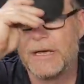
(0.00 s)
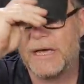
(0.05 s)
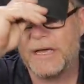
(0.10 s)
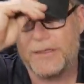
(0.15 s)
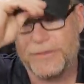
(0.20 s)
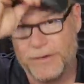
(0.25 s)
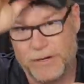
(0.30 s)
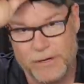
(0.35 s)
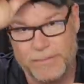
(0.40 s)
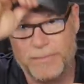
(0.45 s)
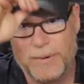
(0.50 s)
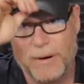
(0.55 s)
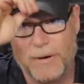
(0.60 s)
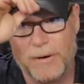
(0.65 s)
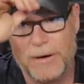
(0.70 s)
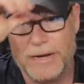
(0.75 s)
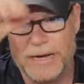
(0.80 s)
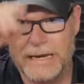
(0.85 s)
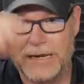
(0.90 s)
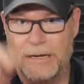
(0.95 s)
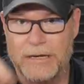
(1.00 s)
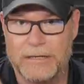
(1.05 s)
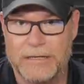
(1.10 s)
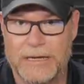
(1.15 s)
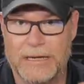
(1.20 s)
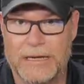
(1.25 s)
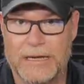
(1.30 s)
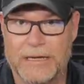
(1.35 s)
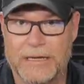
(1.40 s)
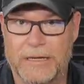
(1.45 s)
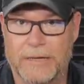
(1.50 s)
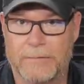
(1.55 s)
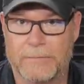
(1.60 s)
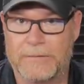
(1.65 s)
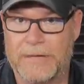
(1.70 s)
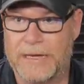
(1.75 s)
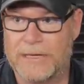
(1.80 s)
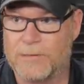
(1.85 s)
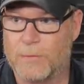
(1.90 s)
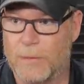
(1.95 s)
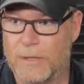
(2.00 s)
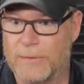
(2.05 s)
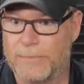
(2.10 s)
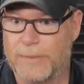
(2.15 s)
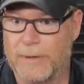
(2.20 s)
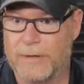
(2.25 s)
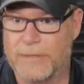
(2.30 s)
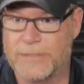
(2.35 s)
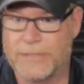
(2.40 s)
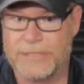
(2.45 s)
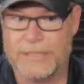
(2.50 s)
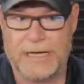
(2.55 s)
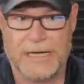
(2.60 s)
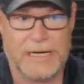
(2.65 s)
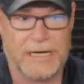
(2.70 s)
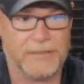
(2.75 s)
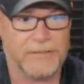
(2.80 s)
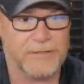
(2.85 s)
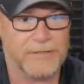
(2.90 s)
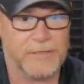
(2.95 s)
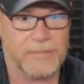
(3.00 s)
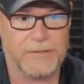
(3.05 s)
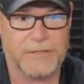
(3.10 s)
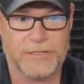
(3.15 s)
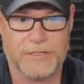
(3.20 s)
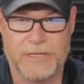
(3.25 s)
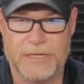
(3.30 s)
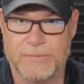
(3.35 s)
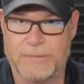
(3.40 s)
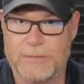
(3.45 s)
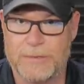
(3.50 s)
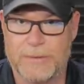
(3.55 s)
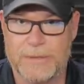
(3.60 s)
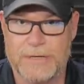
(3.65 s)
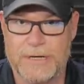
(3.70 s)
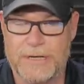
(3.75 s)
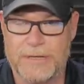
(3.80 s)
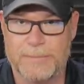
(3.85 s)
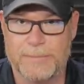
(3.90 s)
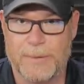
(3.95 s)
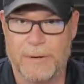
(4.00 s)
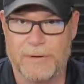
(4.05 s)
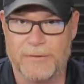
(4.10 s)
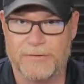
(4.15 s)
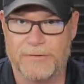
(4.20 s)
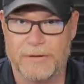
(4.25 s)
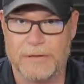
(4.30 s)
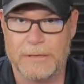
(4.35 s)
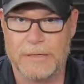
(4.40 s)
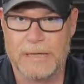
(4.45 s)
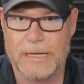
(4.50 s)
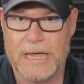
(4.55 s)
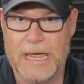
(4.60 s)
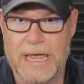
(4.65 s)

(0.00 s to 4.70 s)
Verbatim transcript: a third party that takes one person and introduces them to another person.